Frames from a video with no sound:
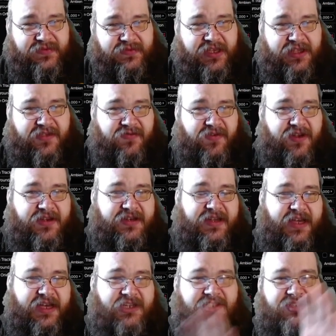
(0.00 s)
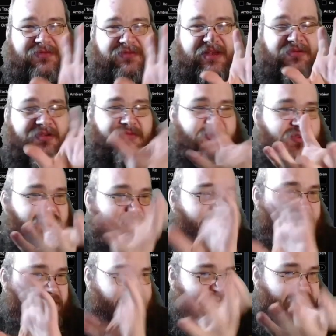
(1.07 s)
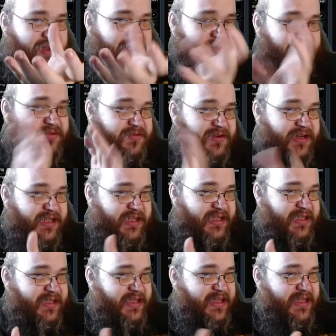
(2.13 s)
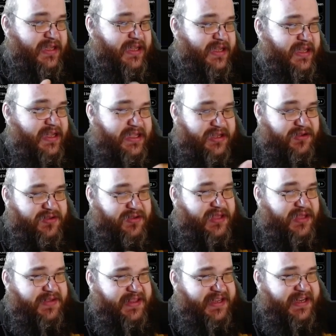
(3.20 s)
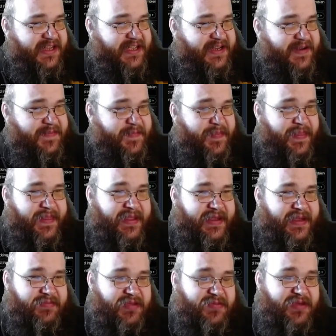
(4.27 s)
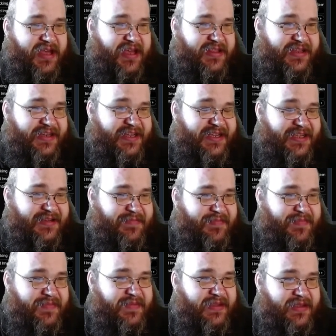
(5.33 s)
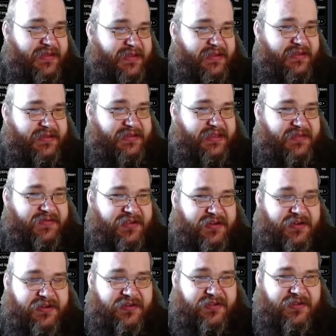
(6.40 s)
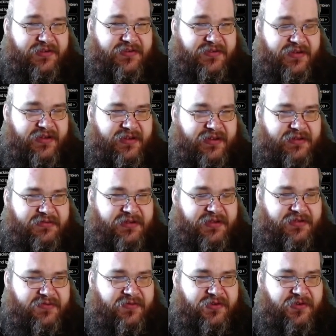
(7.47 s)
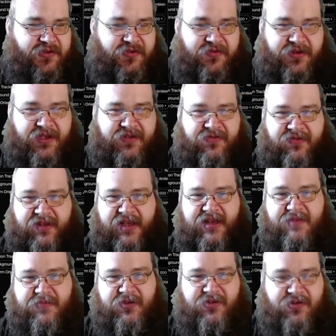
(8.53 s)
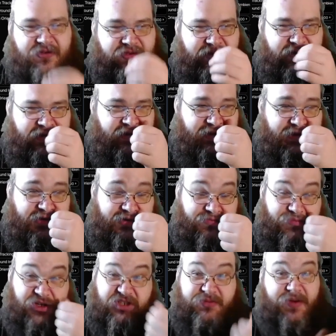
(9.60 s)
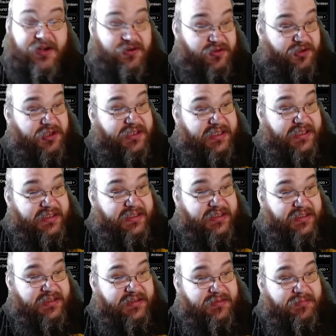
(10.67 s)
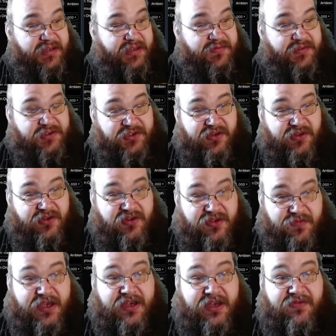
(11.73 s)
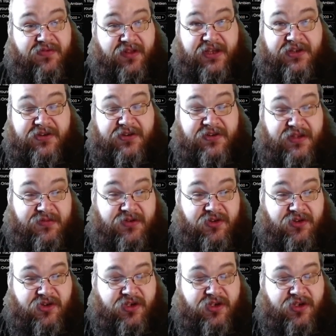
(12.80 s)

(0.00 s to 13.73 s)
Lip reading: It's fun to actually be able to move models around in 3D and see what they did and maybe how they did it. DeviantArt, though, is for 2D flat images that are much better looking by virtue of just being a flat 2D image.